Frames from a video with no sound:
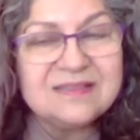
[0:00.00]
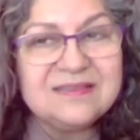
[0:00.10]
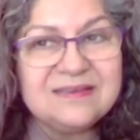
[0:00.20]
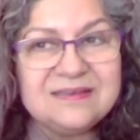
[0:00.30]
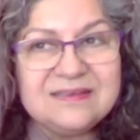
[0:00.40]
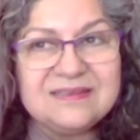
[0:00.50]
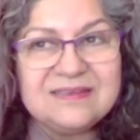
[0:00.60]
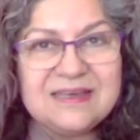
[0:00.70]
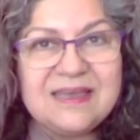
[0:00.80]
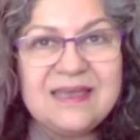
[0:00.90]

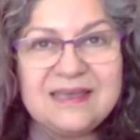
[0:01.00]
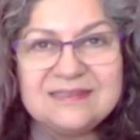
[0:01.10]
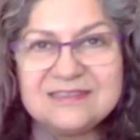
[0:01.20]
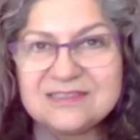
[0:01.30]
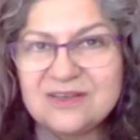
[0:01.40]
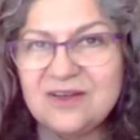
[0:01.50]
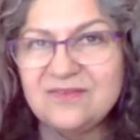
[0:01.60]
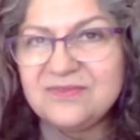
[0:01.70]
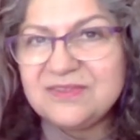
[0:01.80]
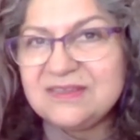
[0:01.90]
The heads
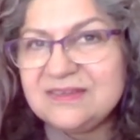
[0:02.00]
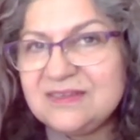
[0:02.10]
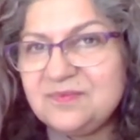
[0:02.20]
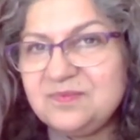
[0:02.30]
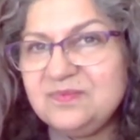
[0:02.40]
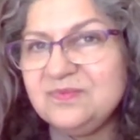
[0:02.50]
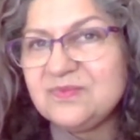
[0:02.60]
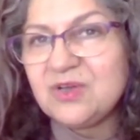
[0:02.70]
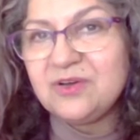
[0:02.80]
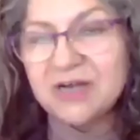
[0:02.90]
of the
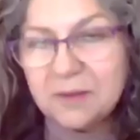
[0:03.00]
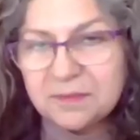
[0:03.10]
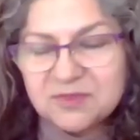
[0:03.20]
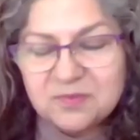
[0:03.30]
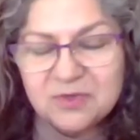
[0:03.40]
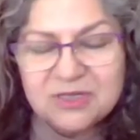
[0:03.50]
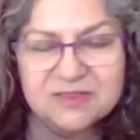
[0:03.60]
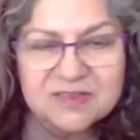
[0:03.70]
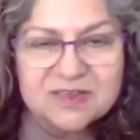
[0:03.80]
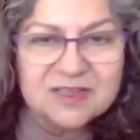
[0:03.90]
corrupt
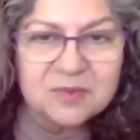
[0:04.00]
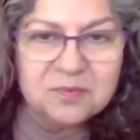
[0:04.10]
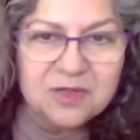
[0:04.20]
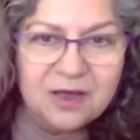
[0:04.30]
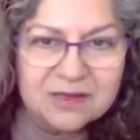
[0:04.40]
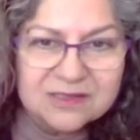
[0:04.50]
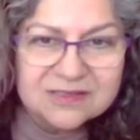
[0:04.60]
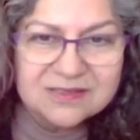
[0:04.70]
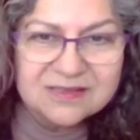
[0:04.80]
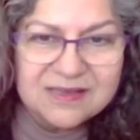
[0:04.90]
political
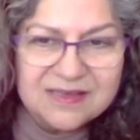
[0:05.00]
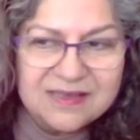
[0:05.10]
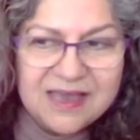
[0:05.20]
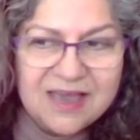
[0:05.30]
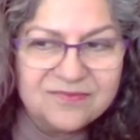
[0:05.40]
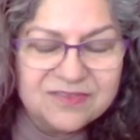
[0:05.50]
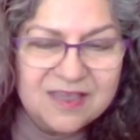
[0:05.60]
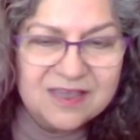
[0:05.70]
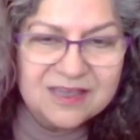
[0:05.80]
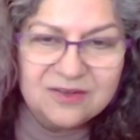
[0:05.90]
blocs have
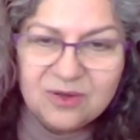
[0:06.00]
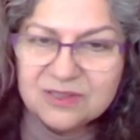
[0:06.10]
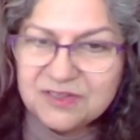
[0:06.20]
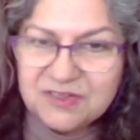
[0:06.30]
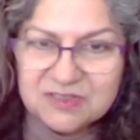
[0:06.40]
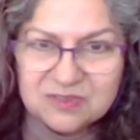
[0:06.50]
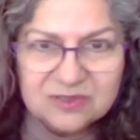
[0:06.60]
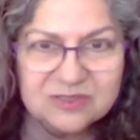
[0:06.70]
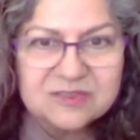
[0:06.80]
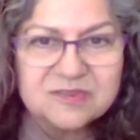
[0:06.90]
taken all the
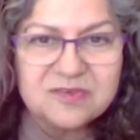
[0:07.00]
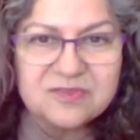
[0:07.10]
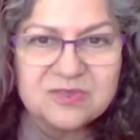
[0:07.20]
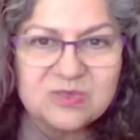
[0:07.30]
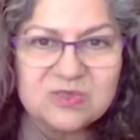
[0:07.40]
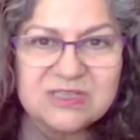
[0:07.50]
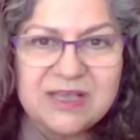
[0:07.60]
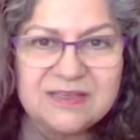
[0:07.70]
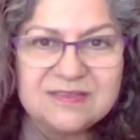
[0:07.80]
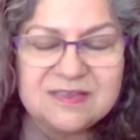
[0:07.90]
resources of the
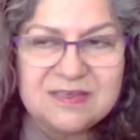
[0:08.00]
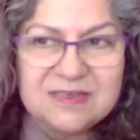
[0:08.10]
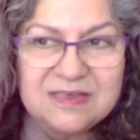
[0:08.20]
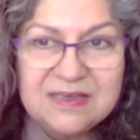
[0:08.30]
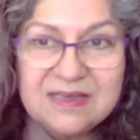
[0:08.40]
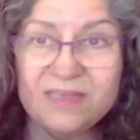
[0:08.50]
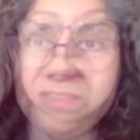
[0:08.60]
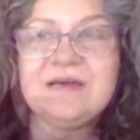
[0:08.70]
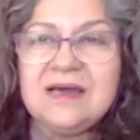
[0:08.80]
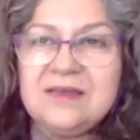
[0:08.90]
society.
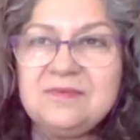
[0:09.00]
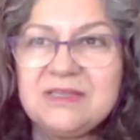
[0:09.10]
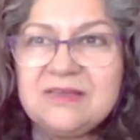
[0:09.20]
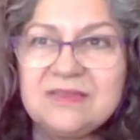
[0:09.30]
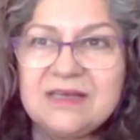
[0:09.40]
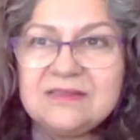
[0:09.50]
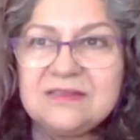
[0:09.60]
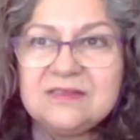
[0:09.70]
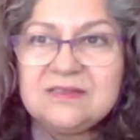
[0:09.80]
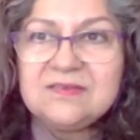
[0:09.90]
I believe that
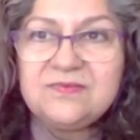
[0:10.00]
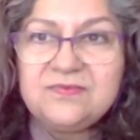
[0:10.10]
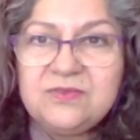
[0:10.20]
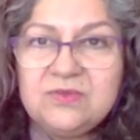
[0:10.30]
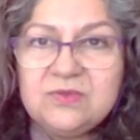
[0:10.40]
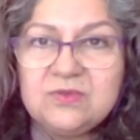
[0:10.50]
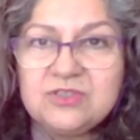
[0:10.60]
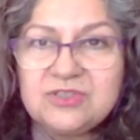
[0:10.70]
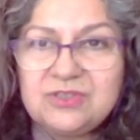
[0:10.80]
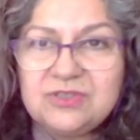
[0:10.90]
the
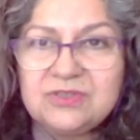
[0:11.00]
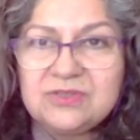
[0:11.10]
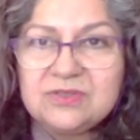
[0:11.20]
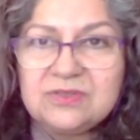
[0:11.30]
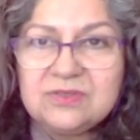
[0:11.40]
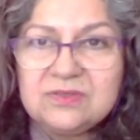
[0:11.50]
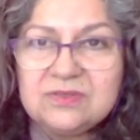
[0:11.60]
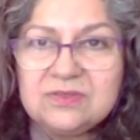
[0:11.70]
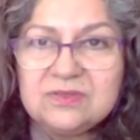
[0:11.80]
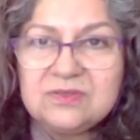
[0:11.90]
future
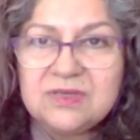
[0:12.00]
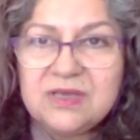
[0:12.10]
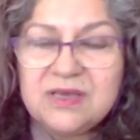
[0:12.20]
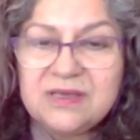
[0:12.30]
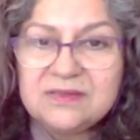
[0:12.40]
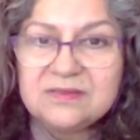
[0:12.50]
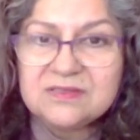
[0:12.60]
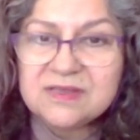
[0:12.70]
and